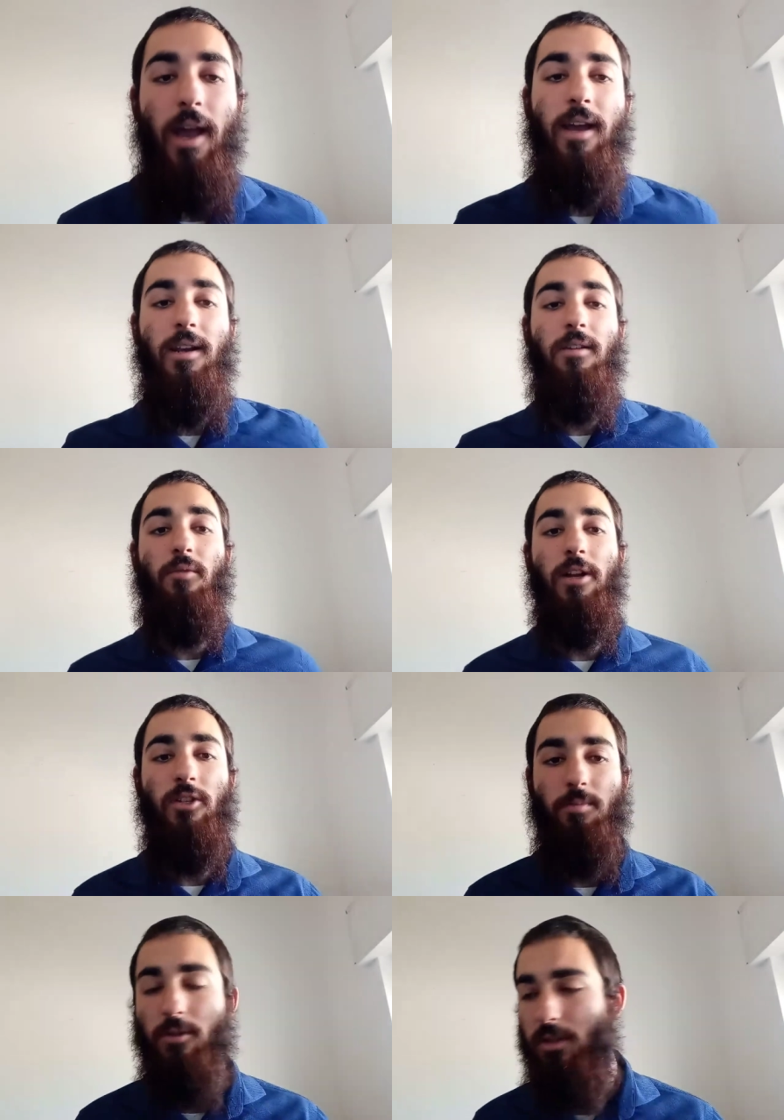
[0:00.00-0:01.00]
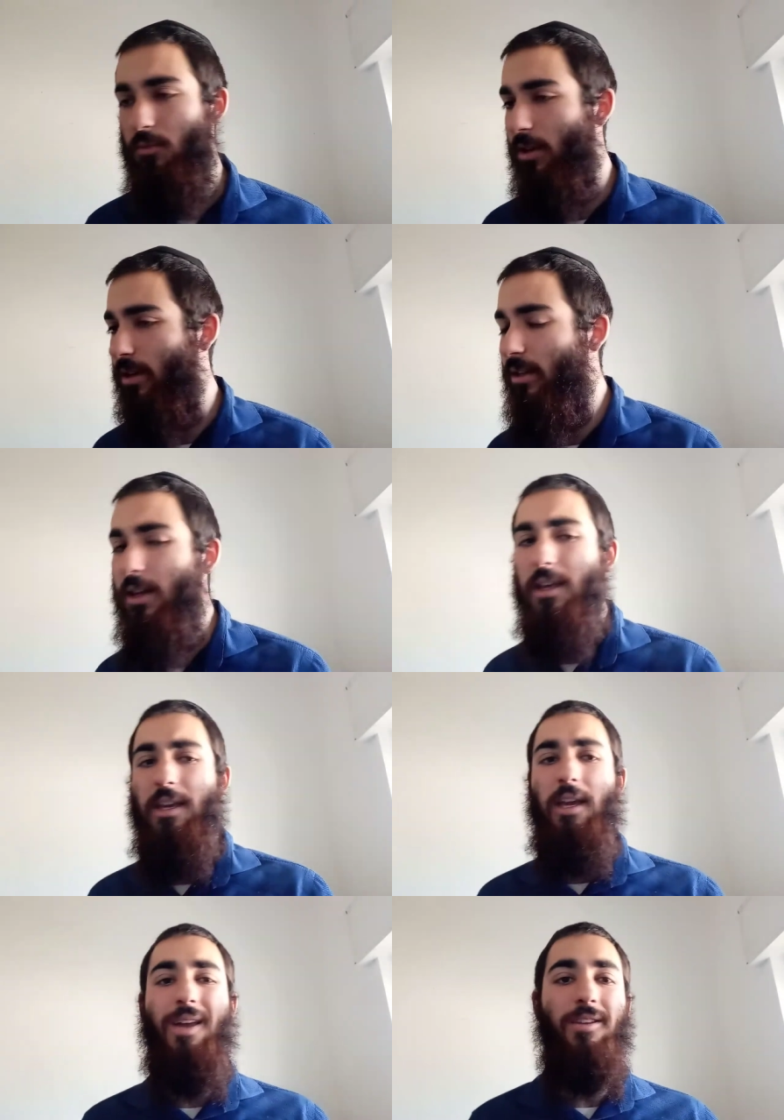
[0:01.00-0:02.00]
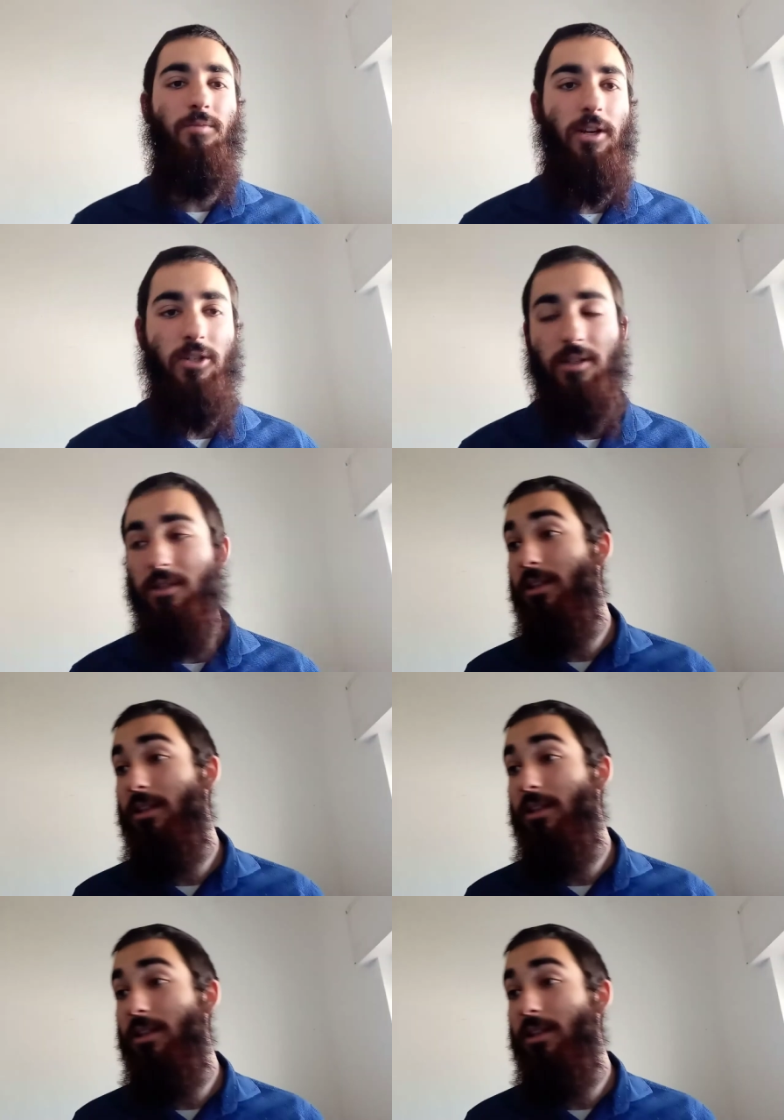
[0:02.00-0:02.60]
a hidden righteous person, where he hid his righteousness.